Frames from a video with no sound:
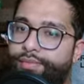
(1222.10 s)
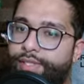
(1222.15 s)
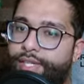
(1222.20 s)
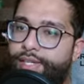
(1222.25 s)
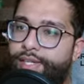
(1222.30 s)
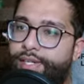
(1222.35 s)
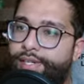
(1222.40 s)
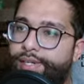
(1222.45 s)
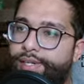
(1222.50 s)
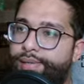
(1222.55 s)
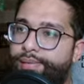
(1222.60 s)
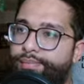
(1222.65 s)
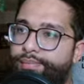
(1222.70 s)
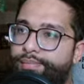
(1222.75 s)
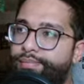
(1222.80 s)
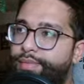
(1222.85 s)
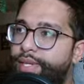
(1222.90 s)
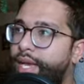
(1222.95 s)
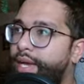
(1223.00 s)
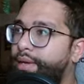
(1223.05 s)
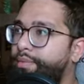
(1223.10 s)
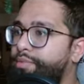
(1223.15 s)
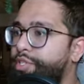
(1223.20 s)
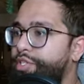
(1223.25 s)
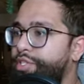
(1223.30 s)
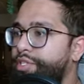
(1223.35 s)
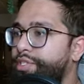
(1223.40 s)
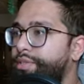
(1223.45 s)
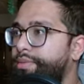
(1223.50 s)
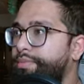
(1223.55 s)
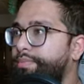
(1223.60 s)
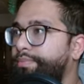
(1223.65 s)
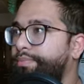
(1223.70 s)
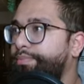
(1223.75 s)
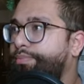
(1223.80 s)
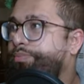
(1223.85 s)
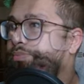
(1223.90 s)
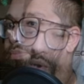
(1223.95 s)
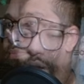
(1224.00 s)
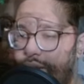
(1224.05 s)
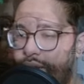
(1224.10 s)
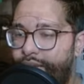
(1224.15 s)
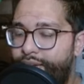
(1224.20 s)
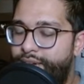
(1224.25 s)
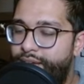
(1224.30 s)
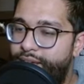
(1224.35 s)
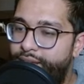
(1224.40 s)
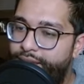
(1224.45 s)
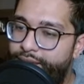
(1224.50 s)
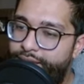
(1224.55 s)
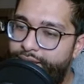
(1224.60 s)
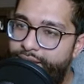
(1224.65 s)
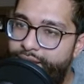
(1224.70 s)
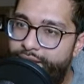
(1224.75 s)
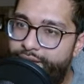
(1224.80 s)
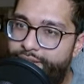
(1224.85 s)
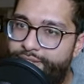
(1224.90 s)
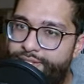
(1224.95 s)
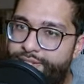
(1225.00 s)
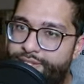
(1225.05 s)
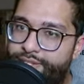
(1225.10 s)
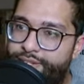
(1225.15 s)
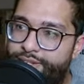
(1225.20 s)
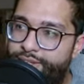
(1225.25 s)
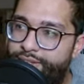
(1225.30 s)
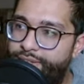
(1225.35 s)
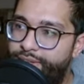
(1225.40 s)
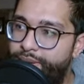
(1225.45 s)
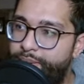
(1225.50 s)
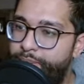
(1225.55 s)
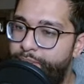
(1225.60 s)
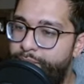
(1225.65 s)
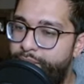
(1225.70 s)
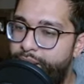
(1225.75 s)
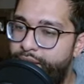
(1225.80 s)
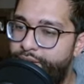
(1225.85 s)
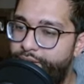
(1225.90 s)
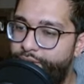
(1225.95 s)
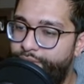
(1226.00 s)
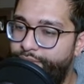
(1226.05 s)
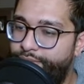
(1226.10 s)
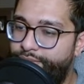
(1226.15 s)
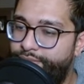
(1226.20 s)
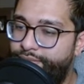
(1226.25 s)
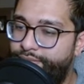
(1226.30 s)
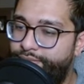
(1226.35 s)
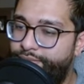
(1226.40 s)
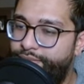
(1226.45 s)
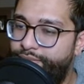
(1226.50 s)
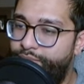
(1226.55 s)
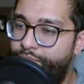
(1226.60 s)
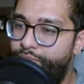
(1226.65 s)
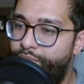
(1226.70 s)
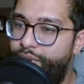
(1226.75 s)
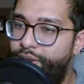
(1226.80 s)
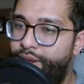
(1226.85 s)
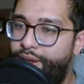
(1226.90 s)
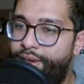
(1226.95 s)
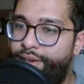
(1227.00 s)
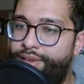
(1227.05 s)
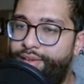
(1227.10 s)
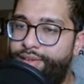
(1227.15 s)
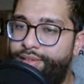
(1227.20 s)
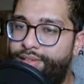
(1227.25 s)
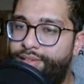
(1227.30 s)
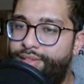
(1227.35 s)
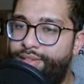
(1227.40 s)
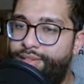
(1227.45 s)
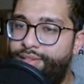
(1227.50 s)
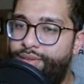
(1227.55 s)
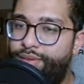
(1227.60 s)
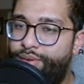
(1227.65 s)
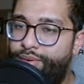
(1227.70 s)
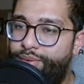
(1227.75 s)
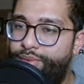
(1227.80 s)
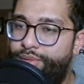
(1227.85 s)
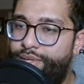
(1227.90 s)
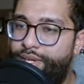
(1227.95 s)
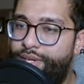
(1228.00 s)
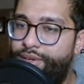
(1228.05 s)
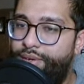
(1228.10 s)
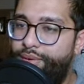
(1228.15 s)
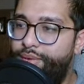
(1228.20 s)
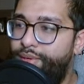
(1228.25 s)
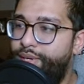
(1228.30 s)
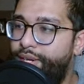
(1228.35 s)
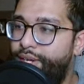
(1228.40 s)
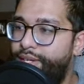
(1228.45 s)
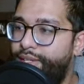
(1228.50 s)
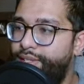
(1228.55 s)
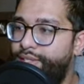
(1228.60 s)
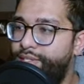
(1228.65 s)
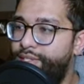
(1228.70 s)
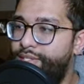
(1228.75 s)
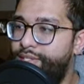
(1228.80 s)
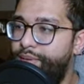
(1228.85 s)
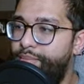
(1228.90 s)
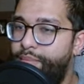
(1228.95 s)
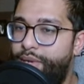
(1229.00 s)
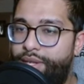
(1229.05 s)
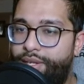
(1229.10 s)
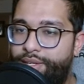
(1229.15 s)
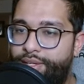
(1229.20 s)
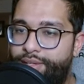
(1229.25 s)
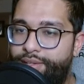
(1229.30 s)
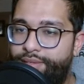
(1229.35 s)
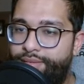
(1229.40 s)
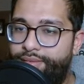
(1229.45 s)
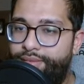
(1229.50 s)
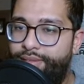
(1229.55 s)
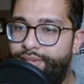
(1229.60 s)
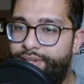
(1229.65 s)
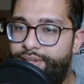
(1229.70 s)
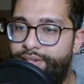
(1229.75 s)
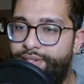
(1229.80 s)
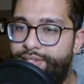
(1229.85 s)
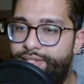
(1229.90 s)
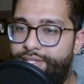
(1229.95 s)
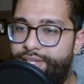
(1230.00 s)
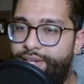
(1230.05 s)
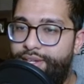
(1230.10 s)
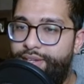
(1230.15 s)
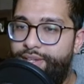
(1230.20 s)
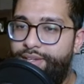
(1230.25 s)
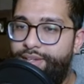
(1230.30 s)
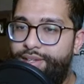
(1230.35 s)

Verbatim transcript: Um, yeah, GG's. Crocodile against Yamato. Okay. Okay, okay. This is a mulligan. That is a